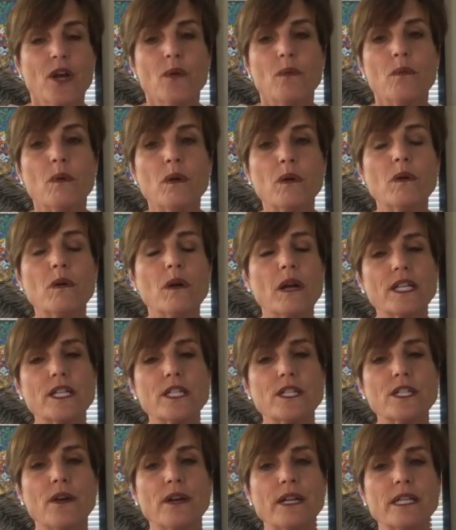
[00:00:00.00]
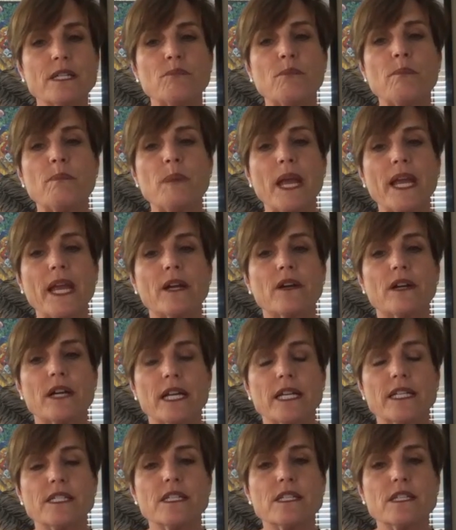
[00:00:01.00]
Well, as
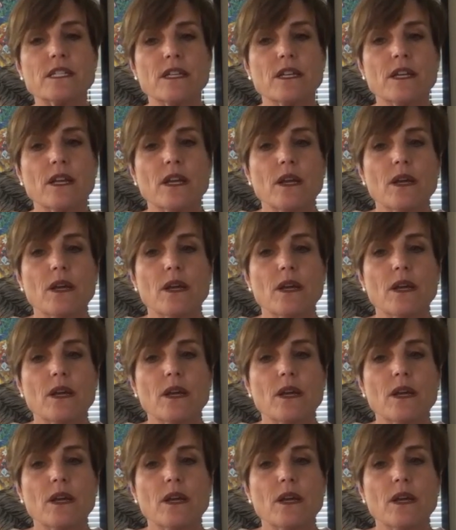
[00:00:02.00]
parents,